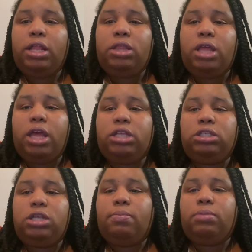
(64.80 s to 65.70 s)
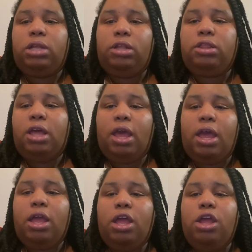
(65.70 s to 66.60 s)
that's something that
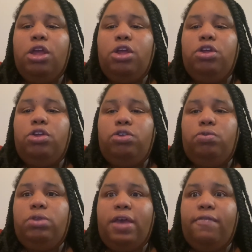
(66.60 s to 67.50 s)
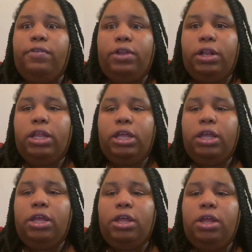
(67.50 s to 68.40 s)
you
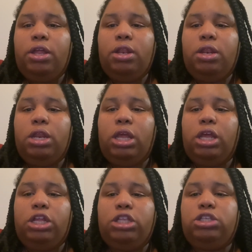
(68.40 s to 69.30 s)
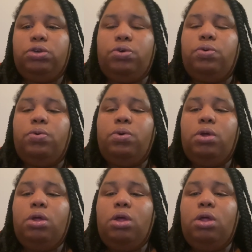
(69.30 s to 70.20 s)
definitely need to
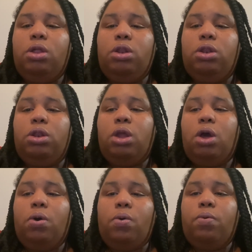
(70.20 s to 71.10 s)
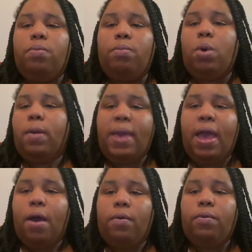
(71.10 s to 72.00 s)
know more about.